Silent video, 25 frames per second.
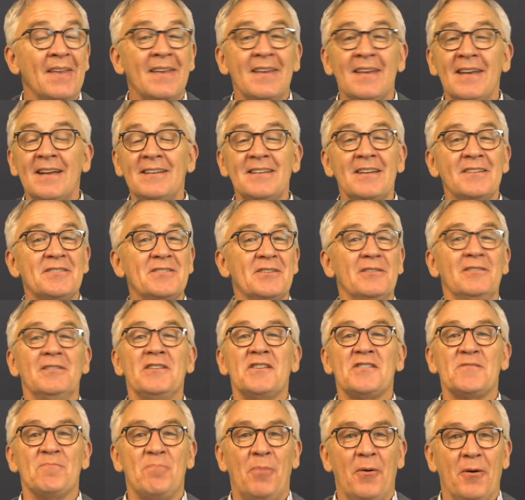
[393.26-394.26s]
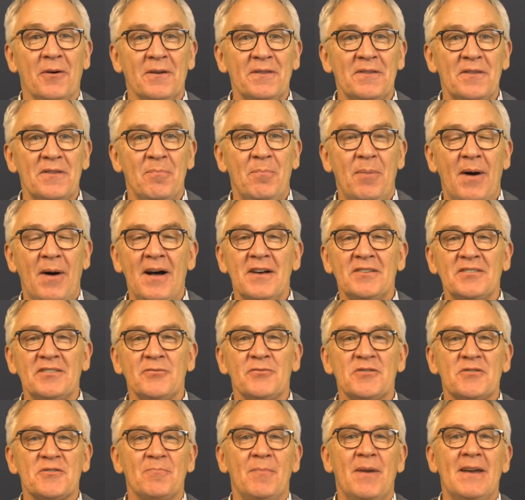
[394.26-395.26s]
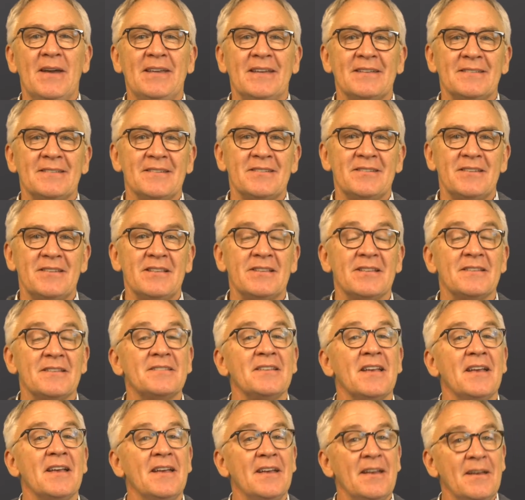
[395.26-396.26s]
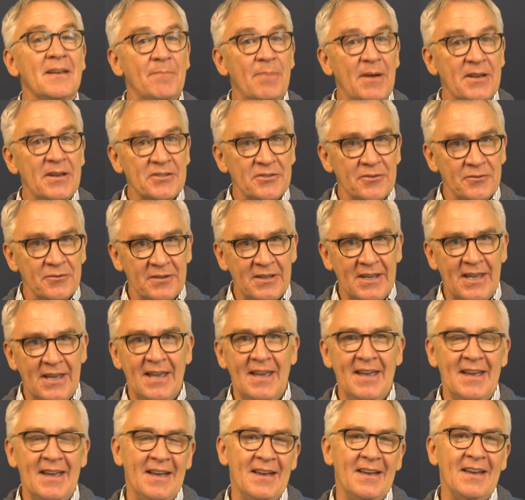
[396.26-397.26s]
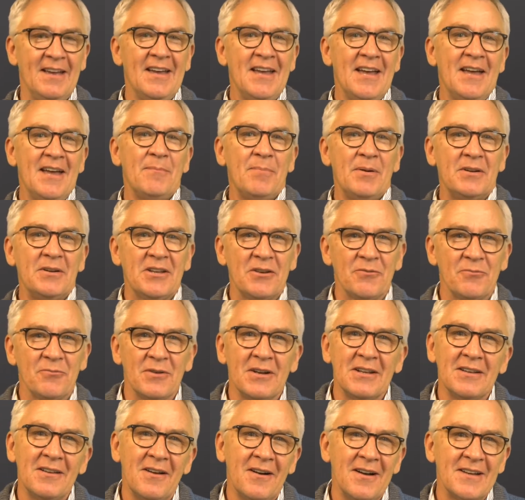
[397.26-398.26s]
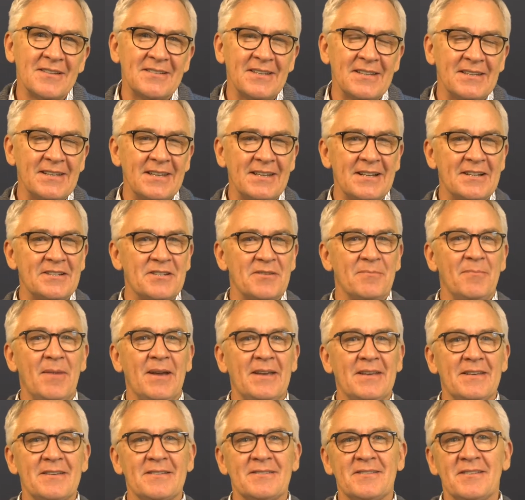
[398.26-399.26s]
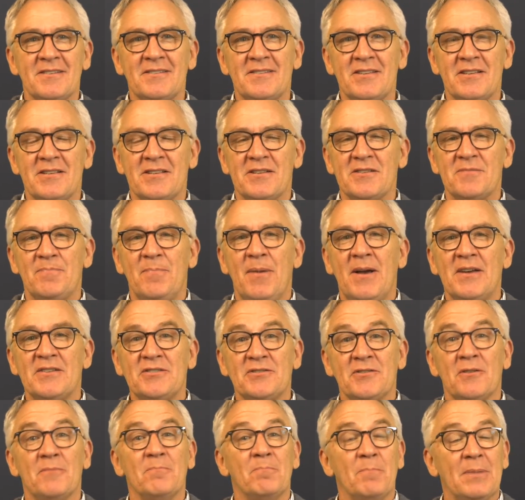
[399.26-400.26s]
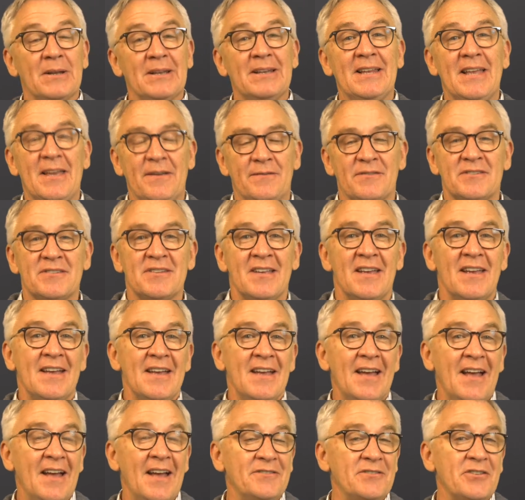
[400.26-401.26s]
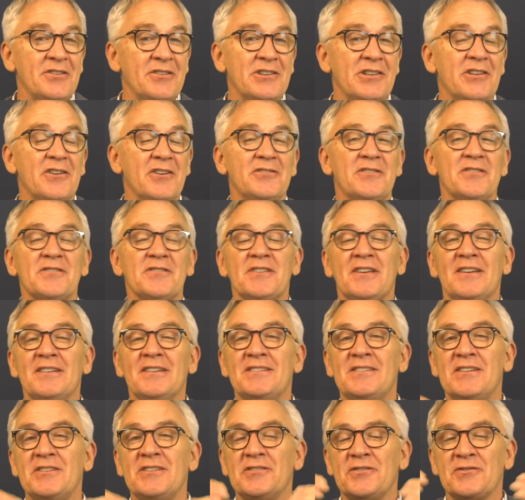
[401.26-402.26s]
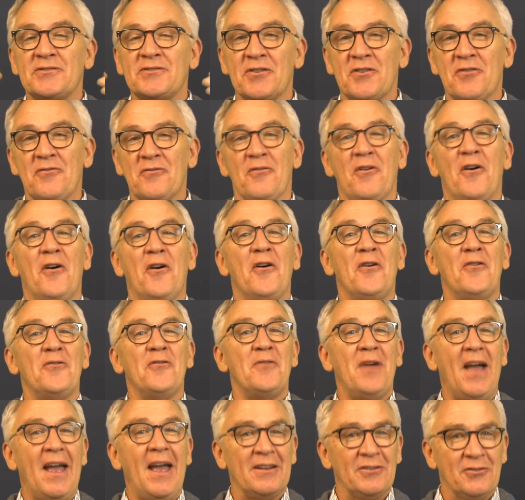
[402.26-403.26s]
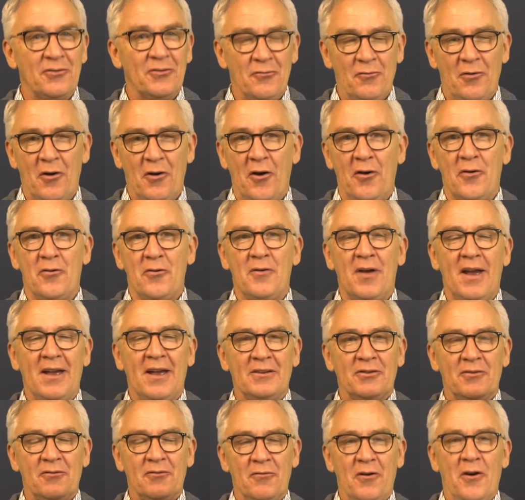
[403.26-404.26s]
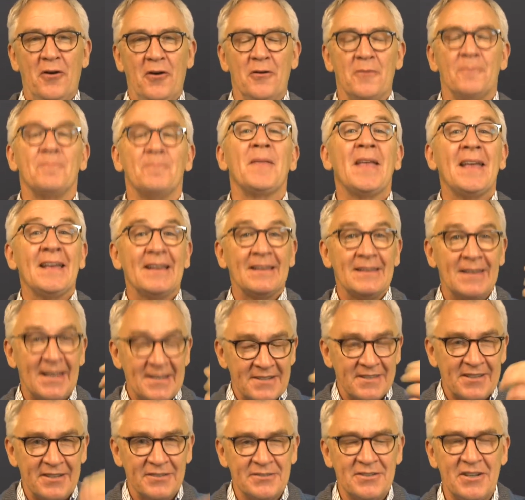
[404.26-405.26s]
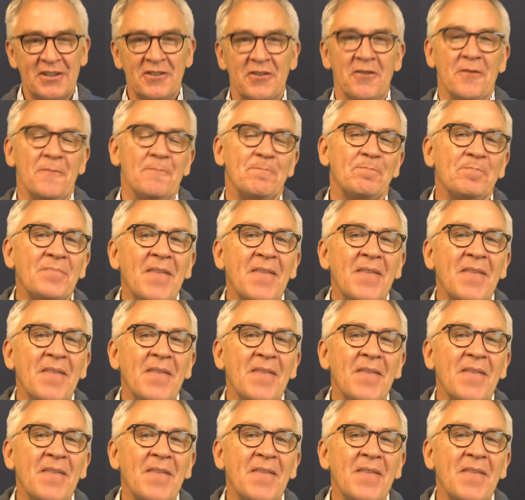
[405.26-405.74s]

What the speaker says: And until this point, the pastor was making decisions based on care, but he realized he needed to make his decisions based on beliefs, and the church has continued to grow and grow and grow. Let's continue.